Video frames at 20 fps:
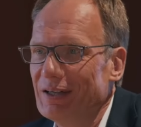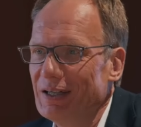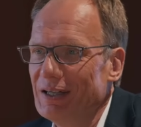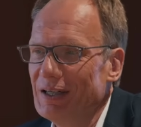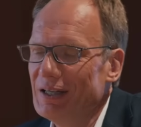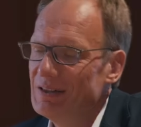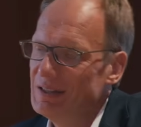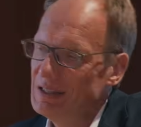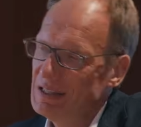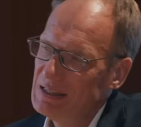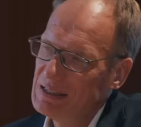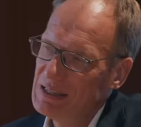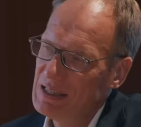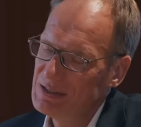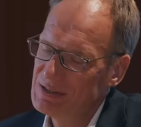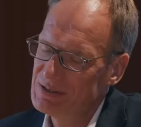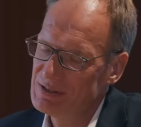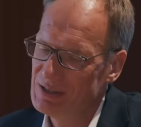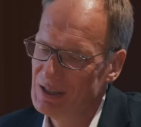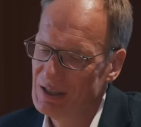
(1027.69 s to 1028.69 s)
And I think
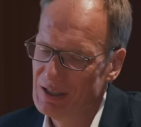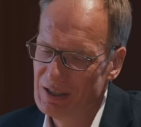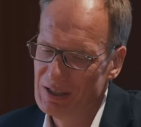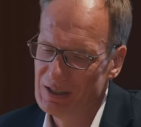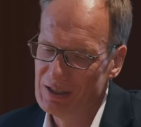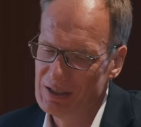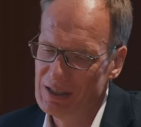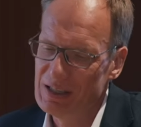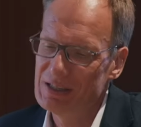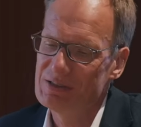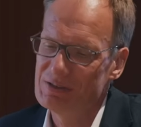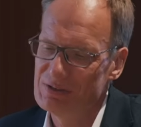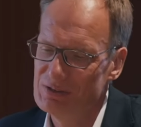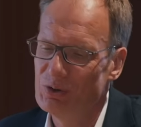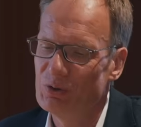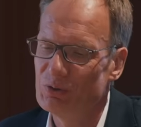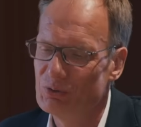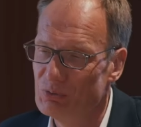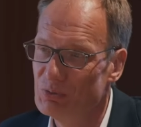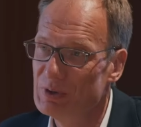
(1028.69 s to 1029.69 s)
that's
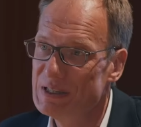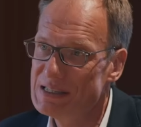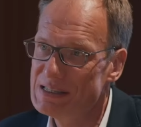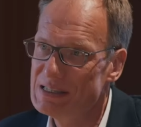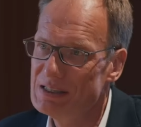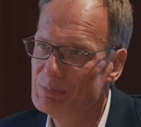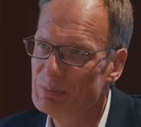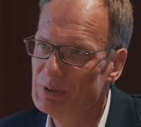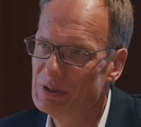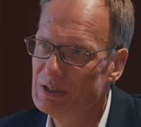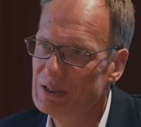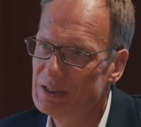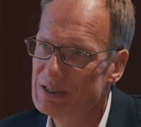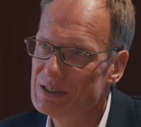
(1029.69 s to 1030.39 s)
not reasonable,